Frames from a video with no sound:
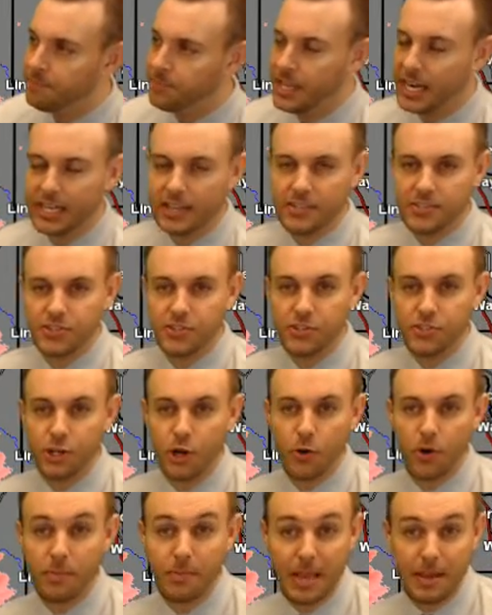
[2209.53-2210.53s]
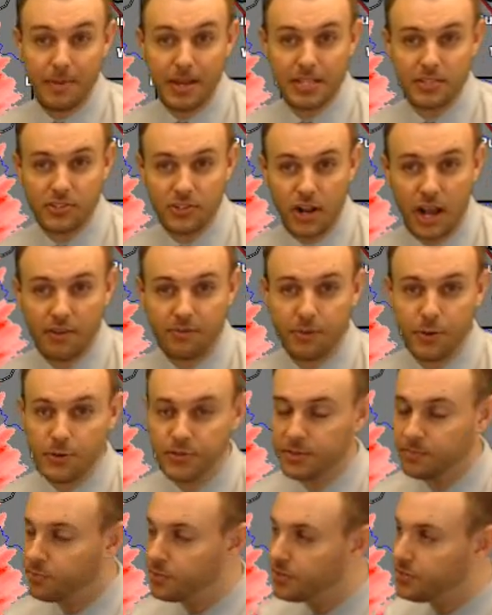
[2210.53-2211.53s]
like this is showing maybe it's not
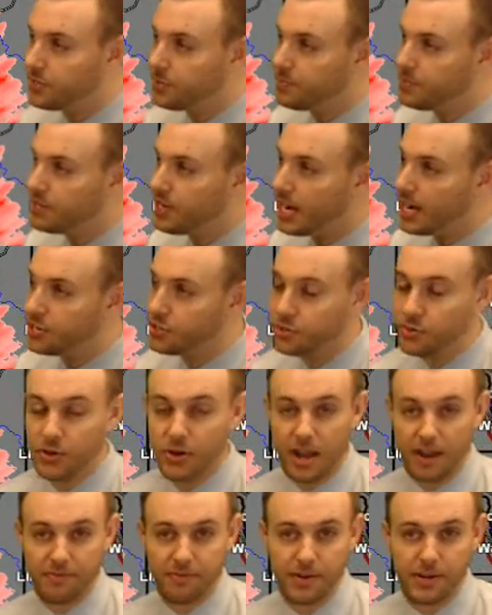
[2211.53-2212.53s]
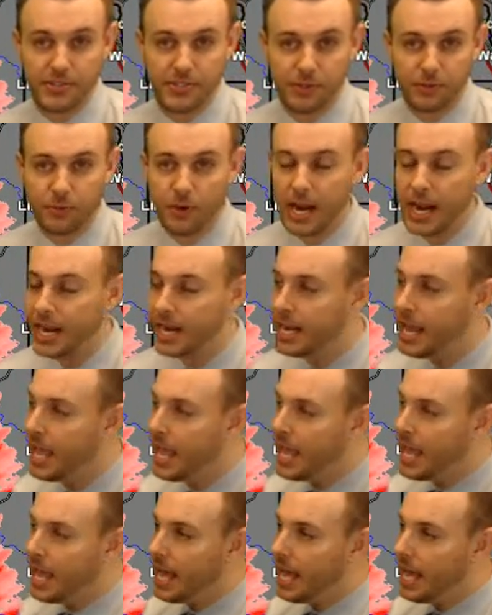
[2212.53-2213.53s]
frozen precipitation or not freezing rain,
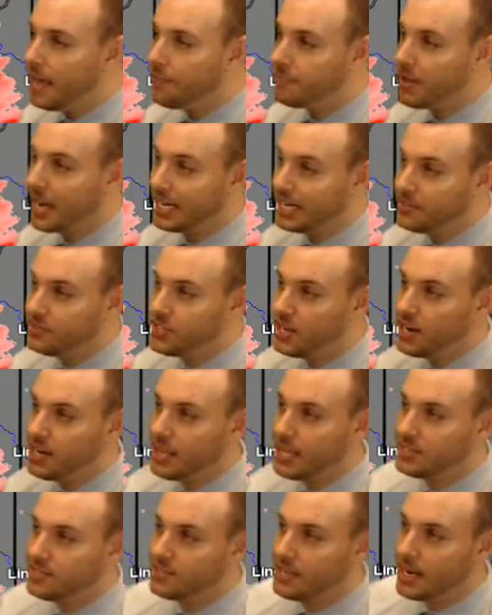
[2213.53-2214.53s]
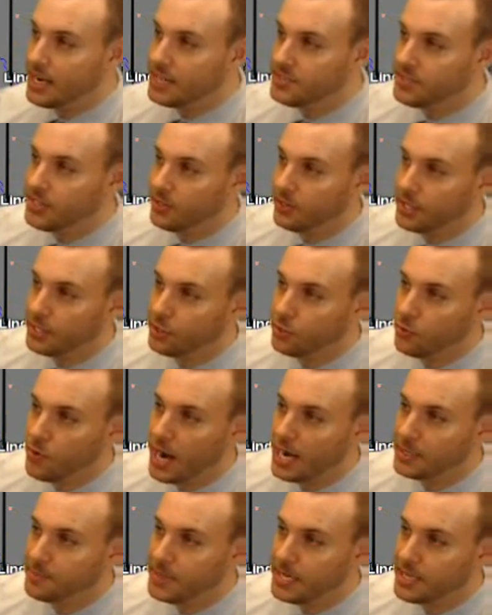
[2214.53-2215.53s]
I can tell you that's not necessarily
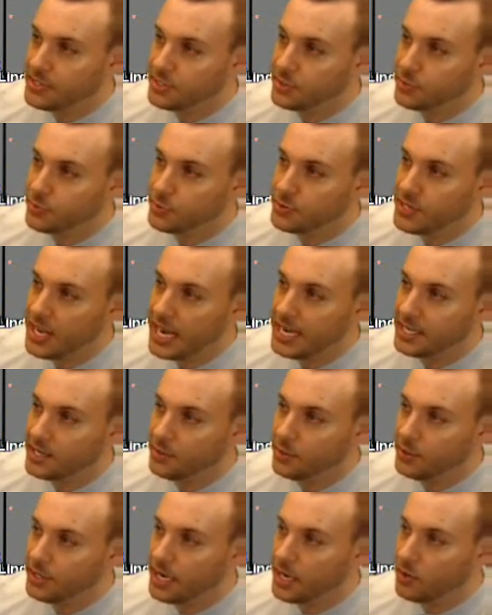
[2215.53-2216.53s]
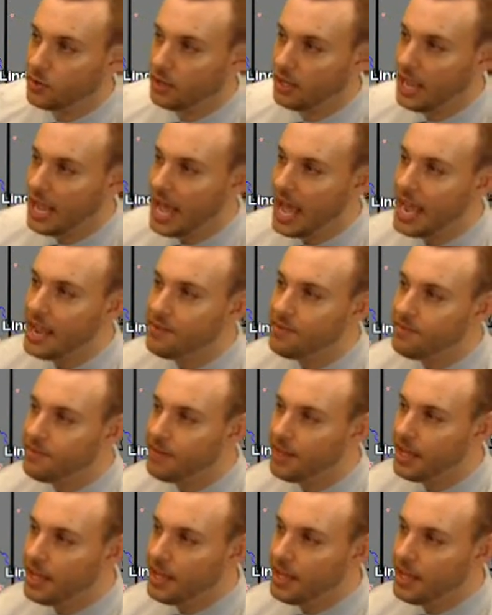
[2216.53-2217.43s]
correct, because as we're taking a look at our live